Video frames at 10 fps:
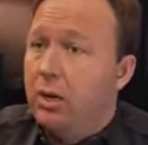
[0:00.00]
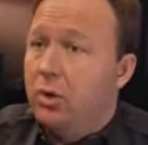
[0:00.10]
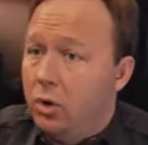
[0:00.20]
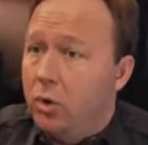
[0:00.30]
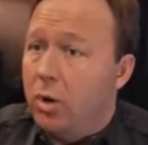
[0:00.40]

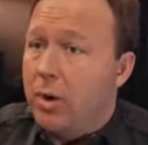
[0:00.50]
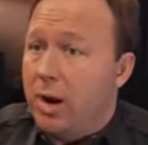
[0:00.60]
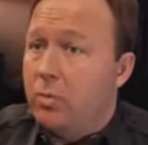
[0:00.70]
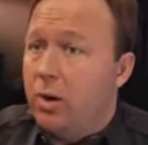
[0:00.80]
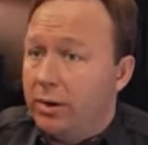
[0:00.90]
who are ready
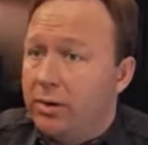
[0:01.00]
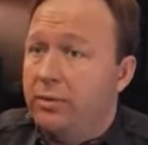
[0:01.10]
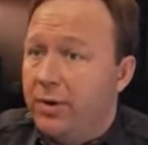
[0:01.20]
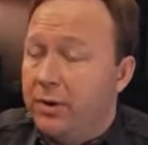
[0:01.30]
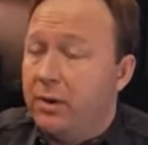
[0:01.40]
and willing to
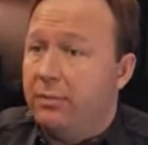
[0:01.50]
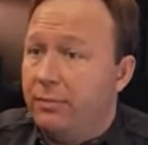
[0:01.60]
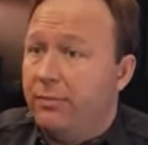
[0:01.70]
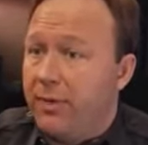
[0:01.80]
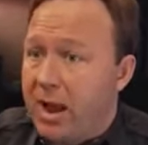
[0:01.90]
defend their
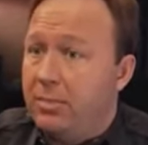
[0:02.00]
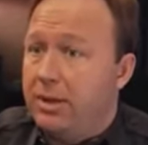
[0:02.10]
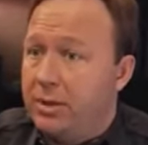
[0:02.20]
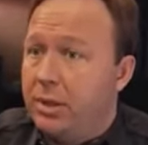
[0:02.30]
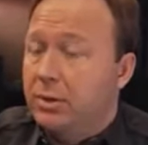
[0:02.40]
families,